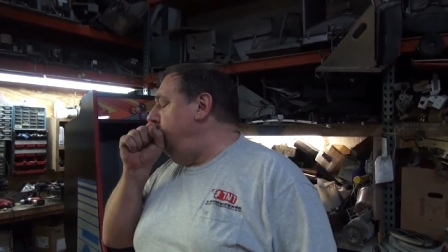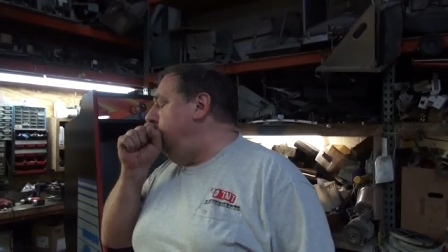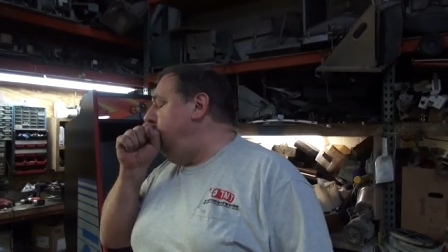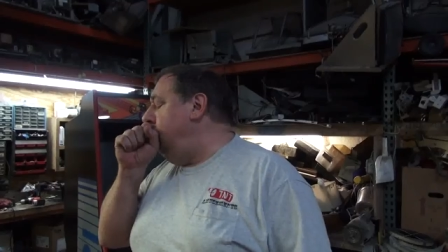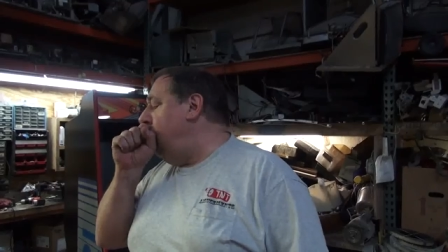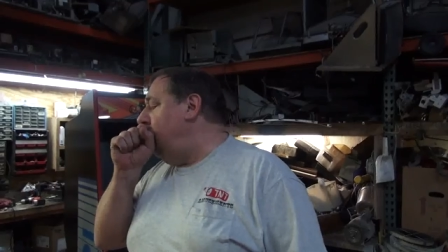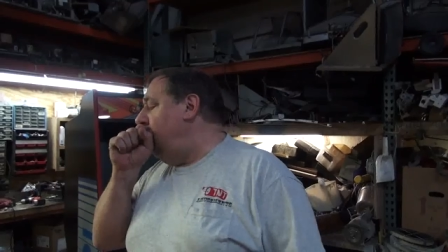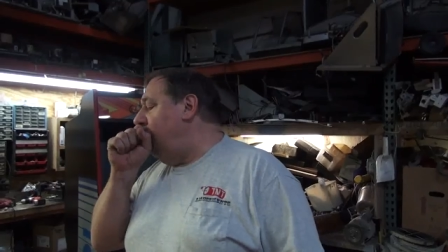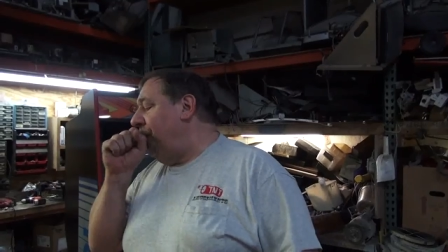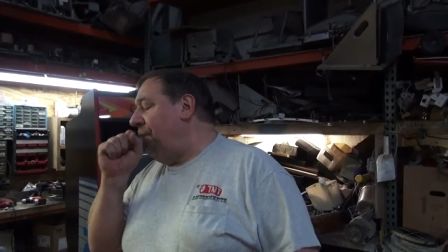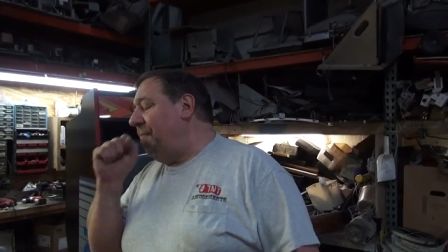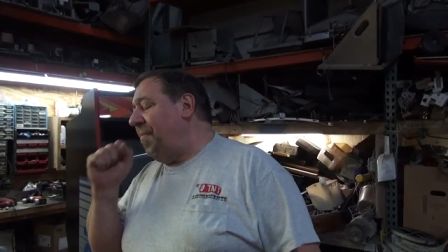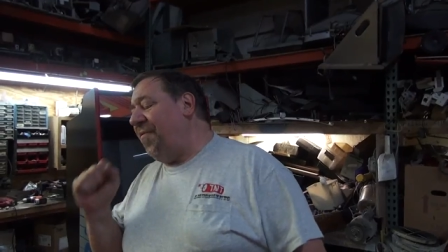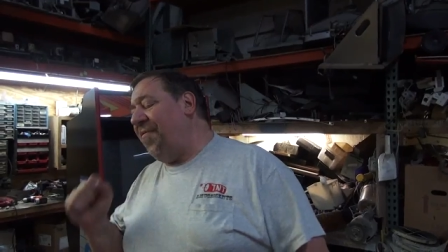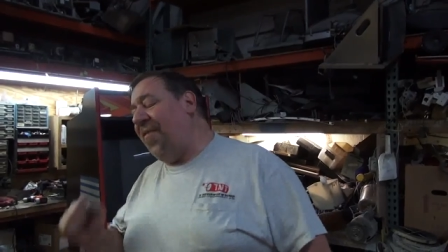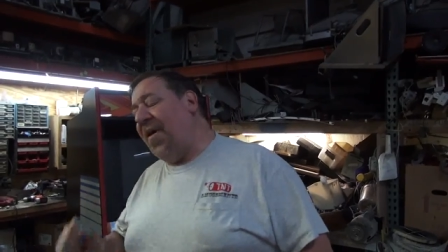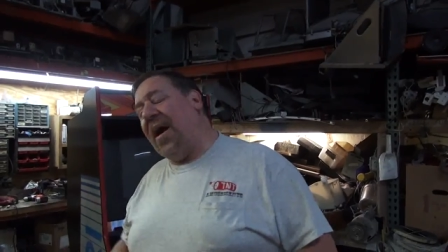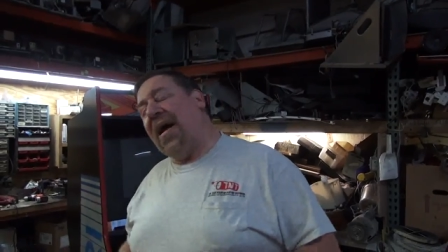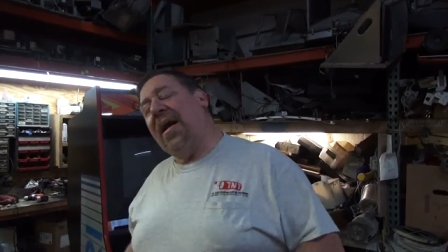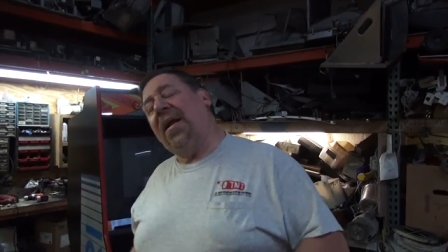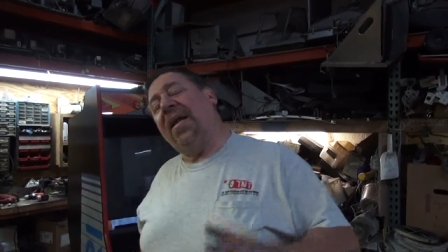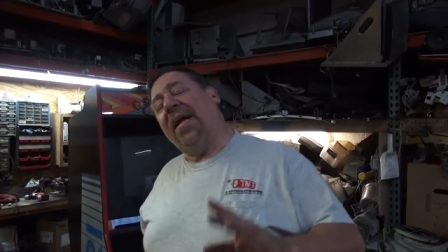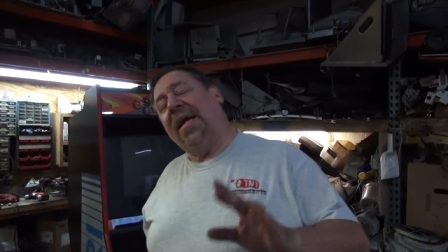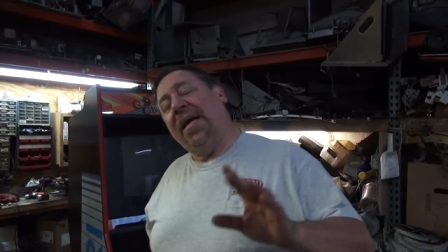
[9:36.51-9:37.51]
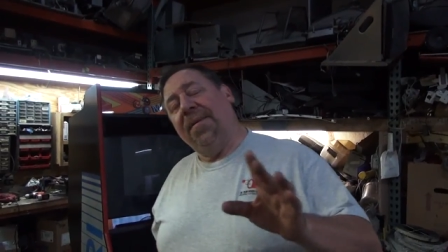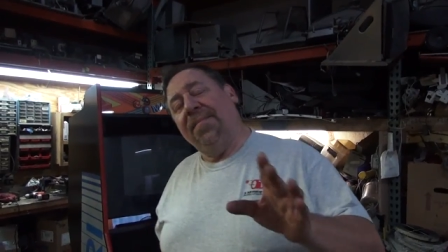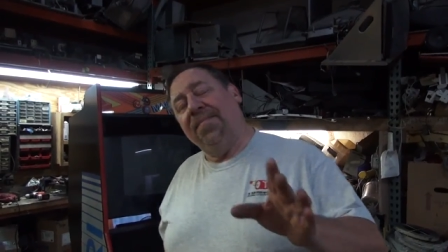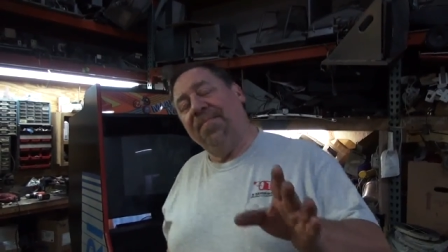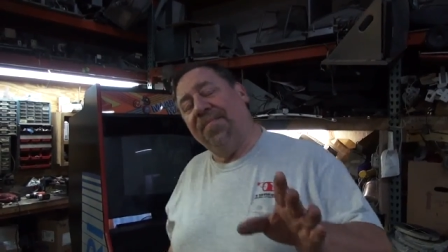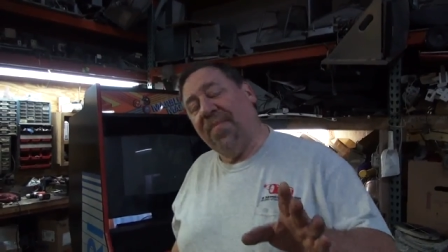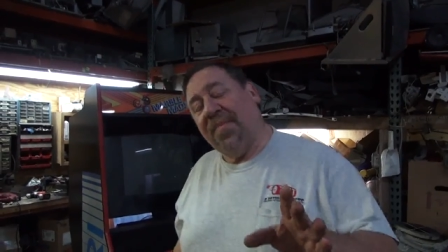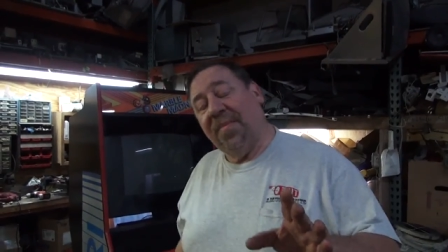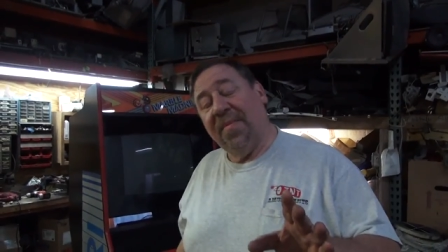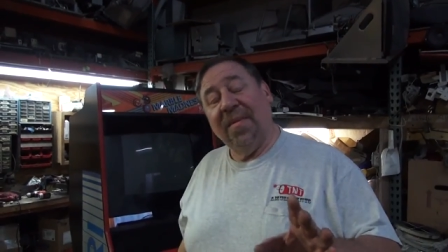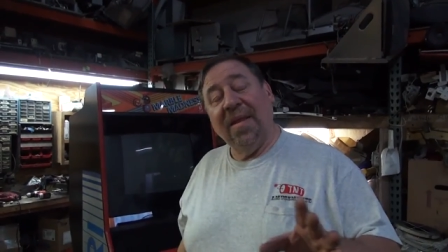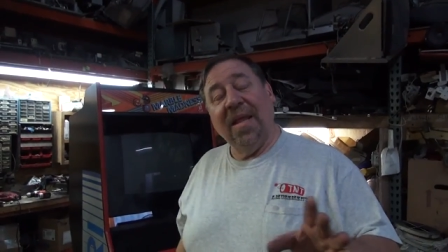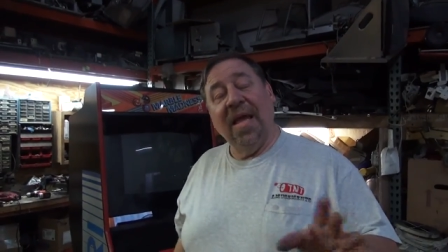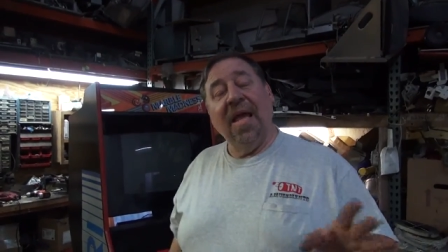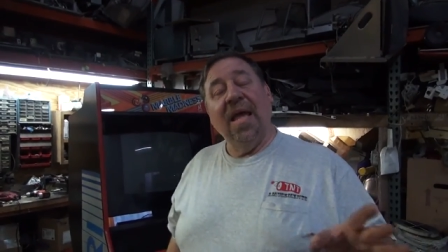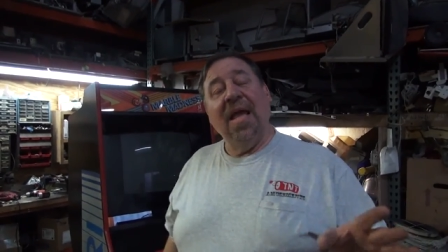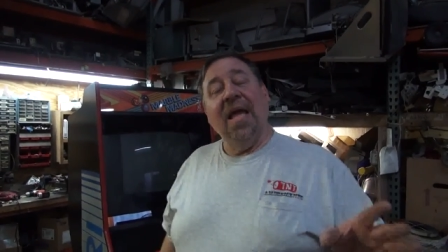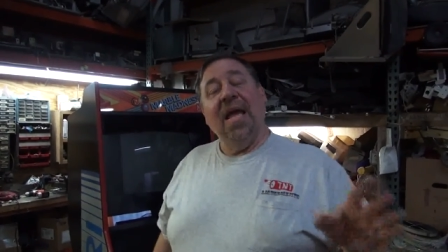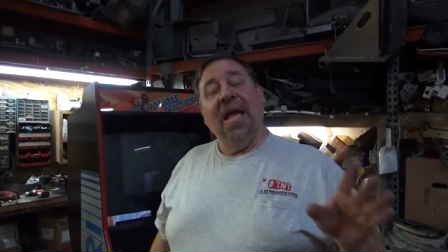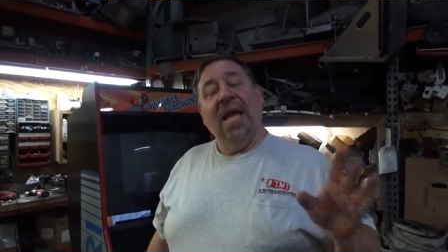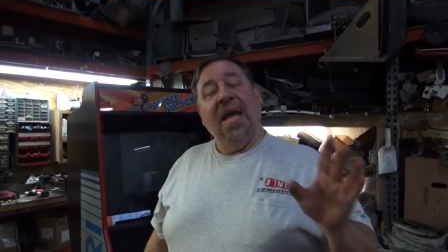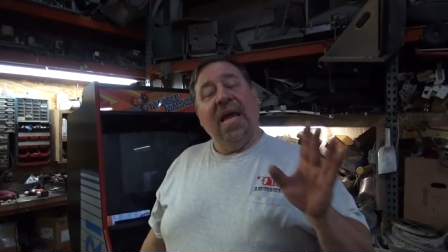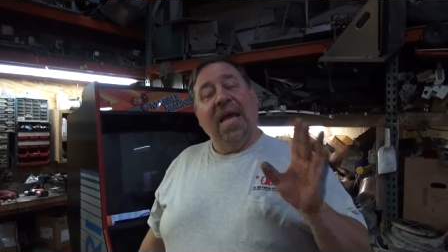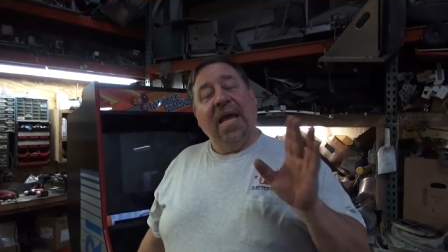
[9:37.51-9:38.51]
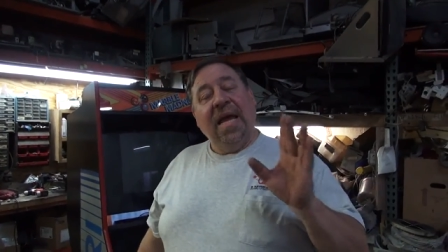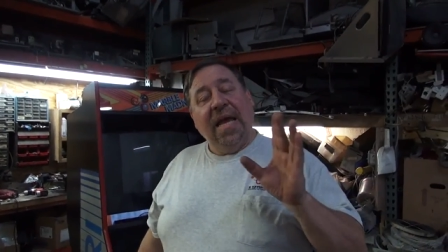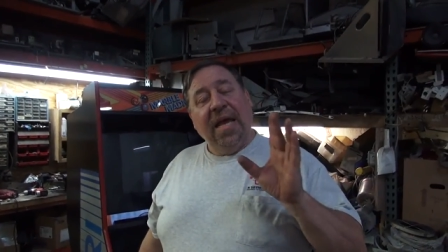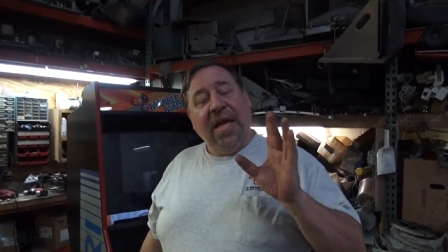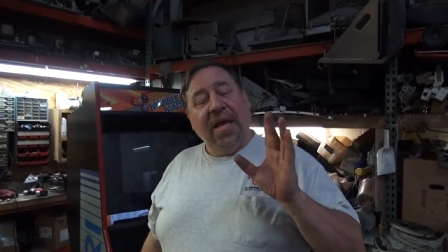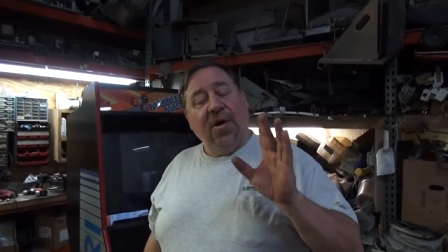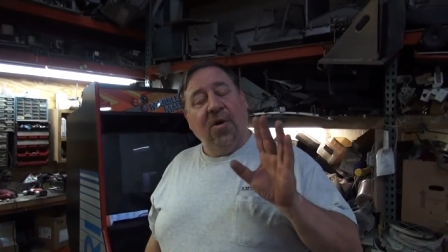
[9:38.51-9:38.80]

Finally, he